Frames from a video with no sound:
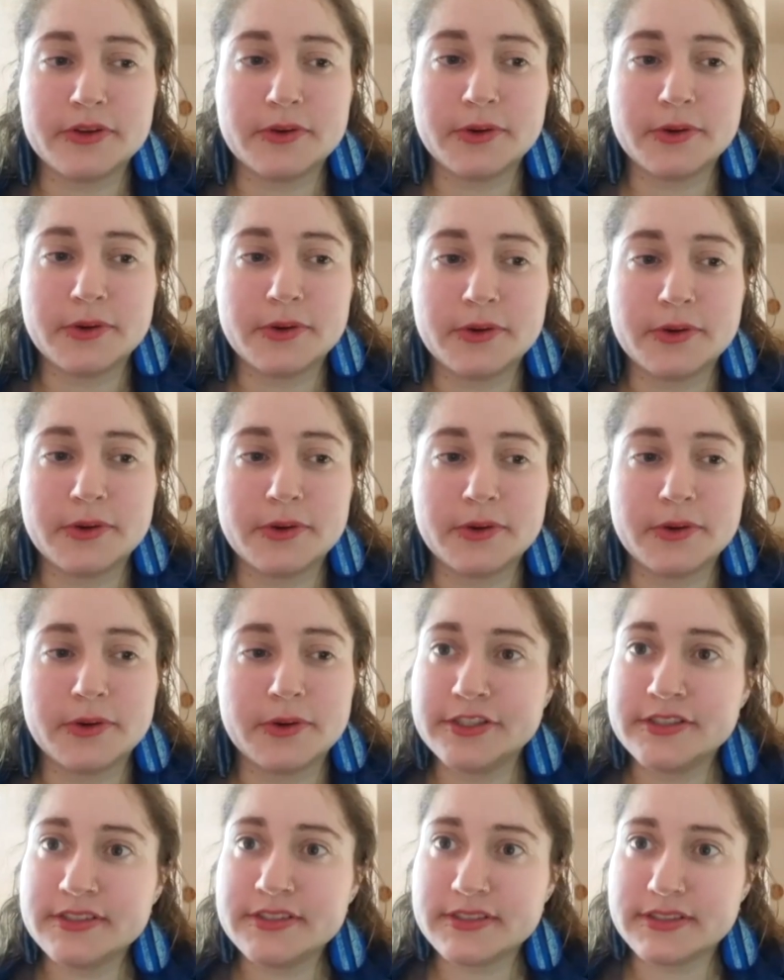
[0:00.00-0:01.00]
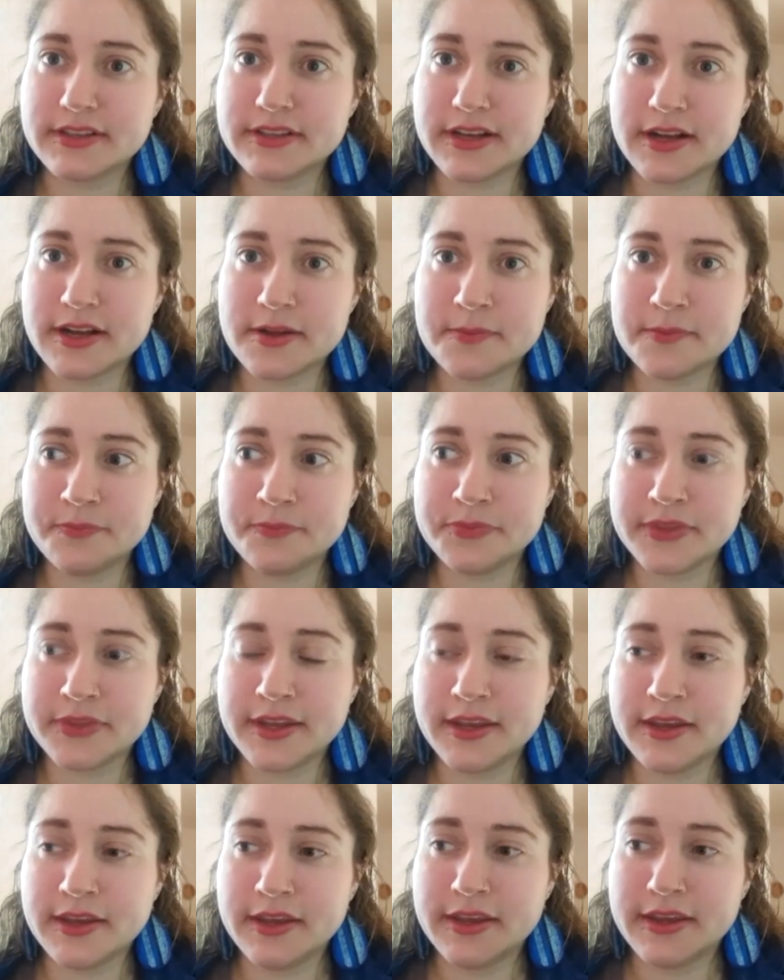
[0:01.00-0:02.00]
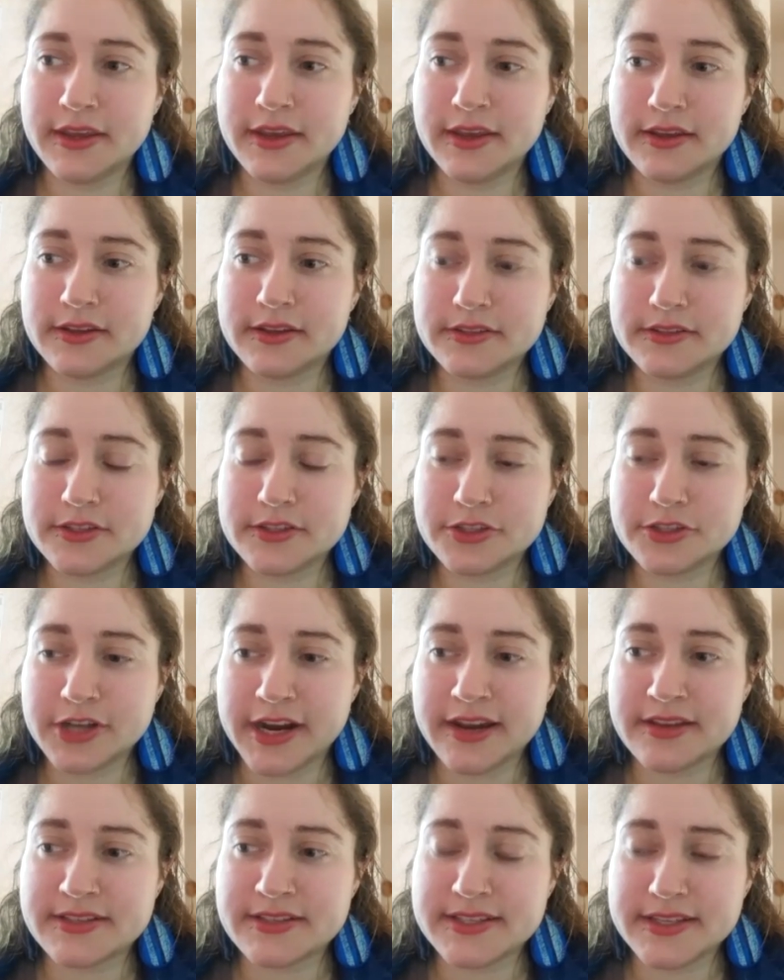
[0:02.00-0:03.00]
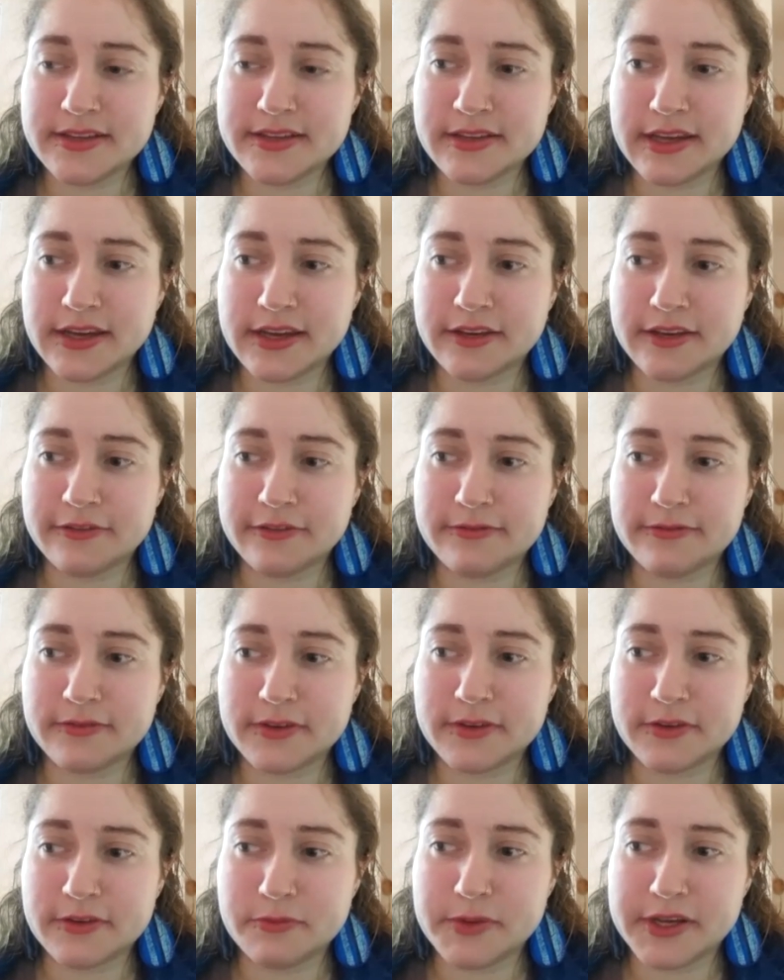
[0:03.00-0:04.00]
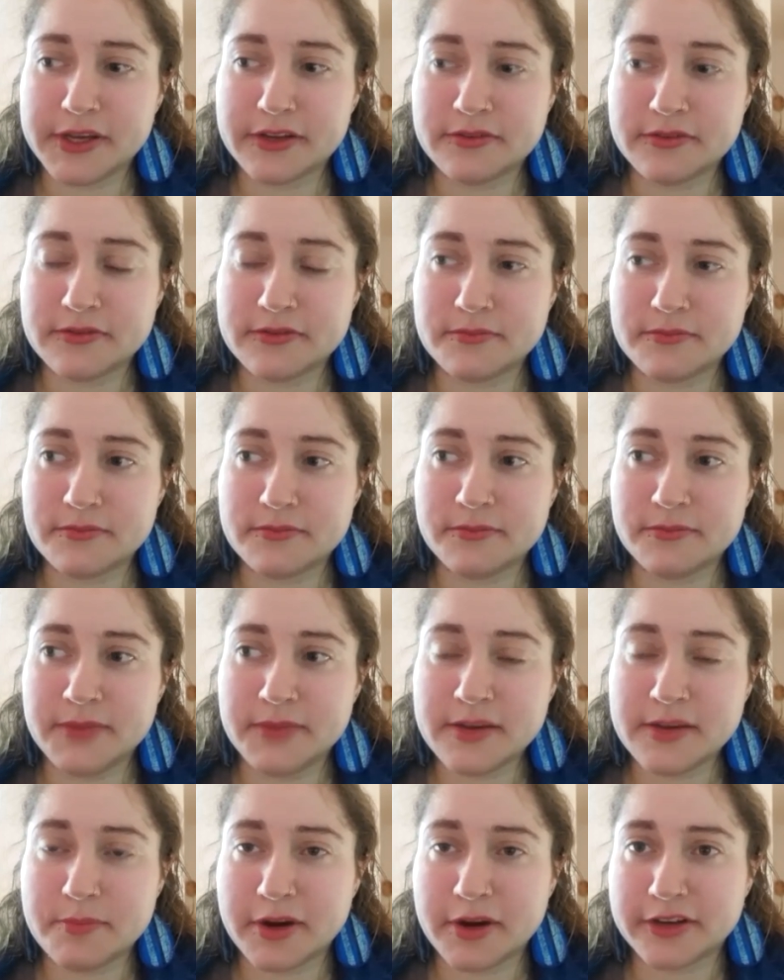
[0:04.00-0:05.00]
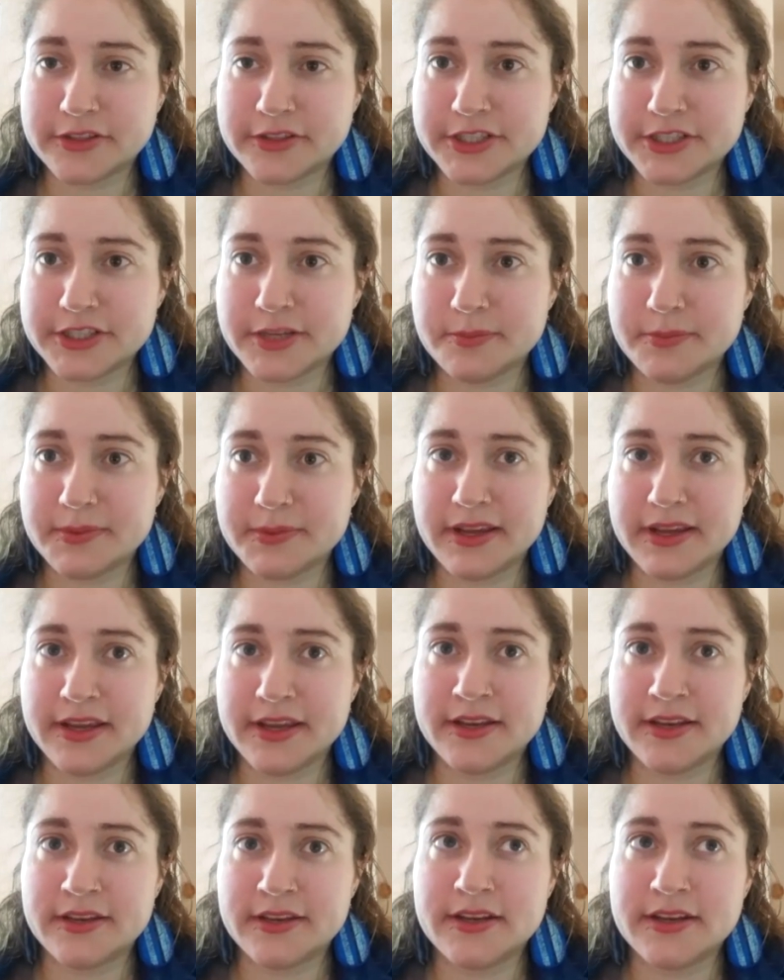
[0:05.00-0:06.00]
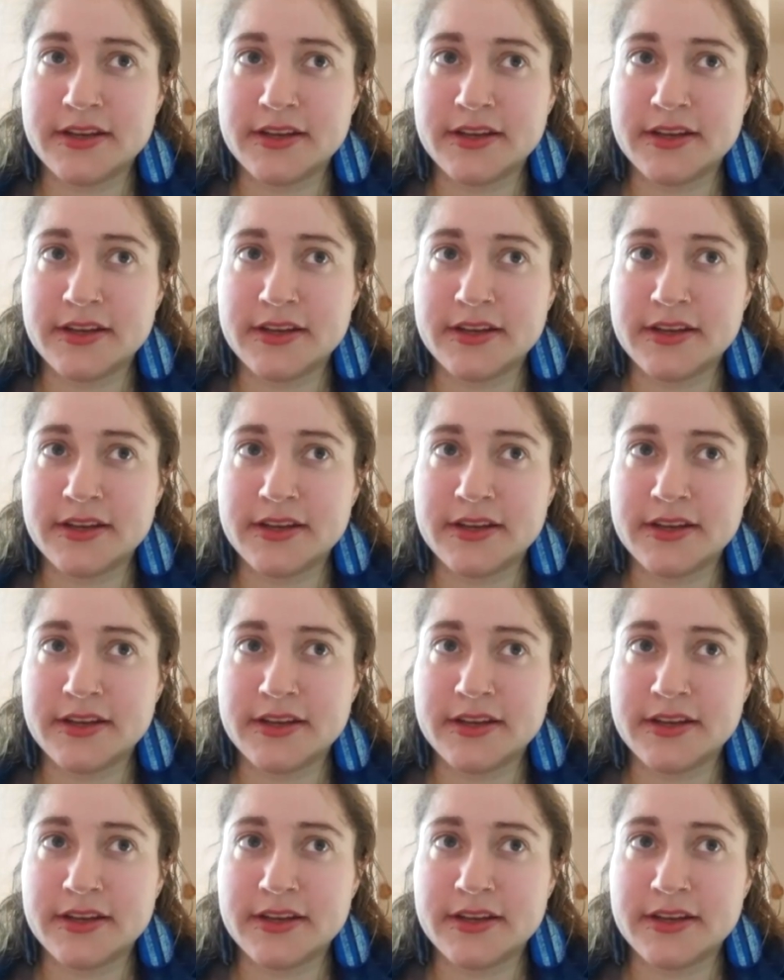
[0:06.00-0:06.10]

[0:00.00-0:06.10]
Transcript: organizations to try and see like if we could make a partnership. And